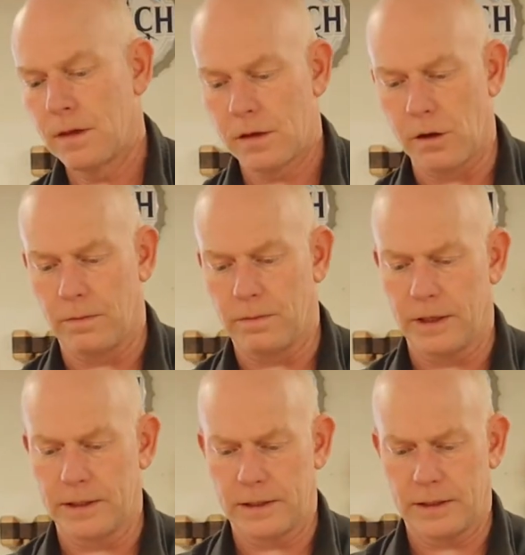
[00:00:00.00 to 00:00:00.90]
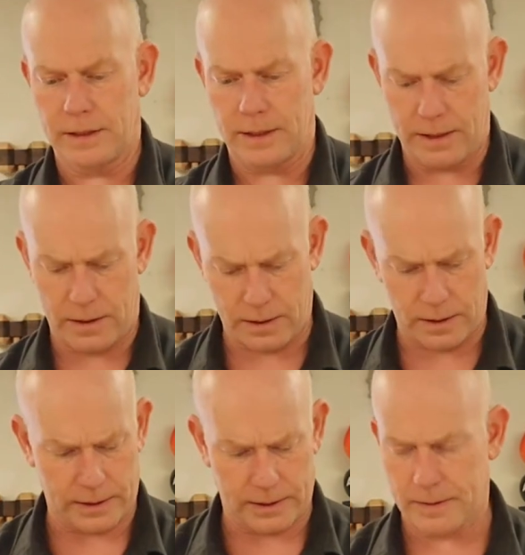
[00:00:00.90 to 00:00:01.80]
So let's,
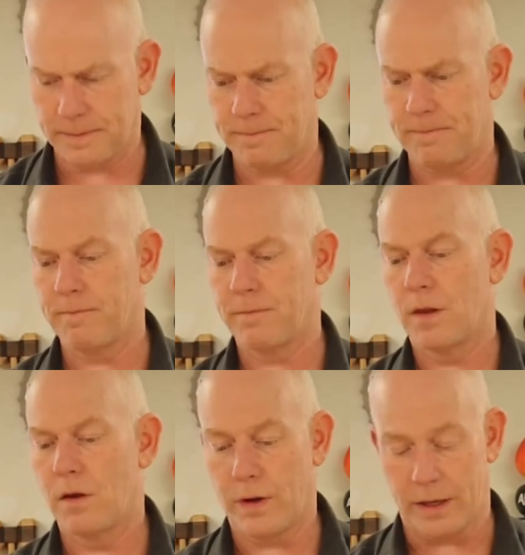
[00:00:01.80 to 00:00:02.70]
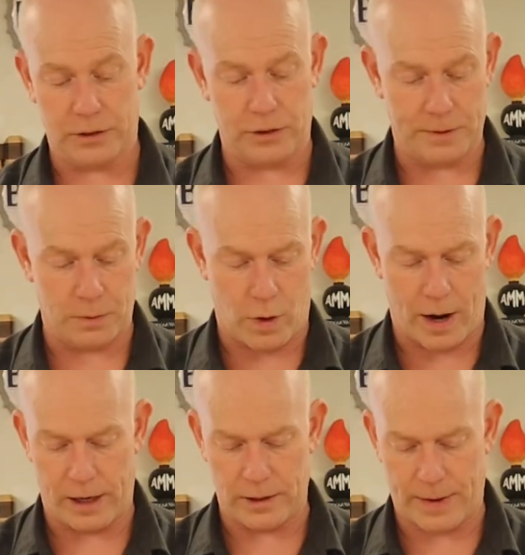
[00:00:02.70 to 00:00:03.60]
uh, let, we gotta strip some
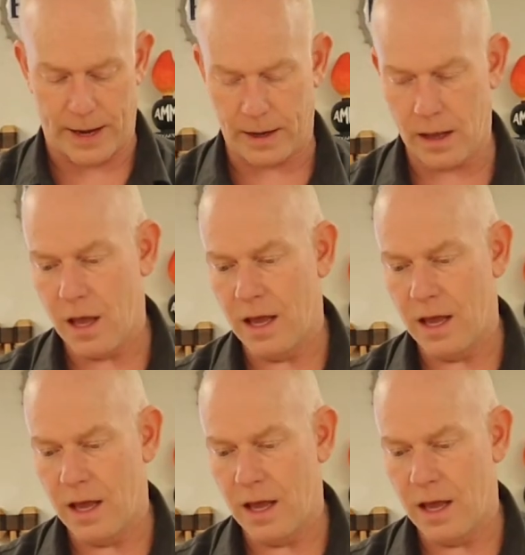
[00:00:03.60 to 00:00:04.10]
wires back